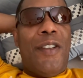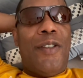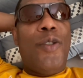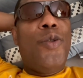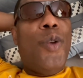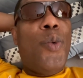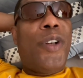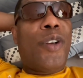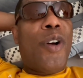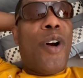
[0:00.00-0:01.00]
do you know what
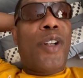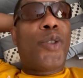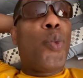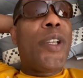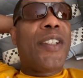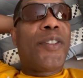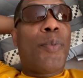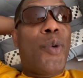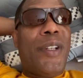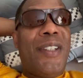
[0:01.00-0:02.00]
a guard's weakest
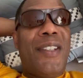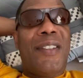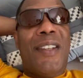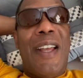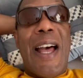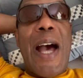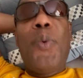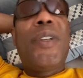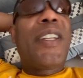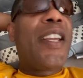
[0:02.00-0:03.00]
point is? I
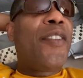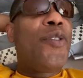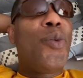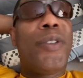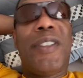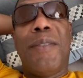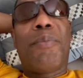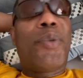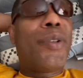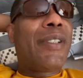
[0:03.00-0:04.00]
wouldn't care if you was in
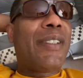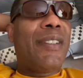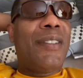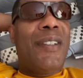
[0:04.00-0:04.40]
prison,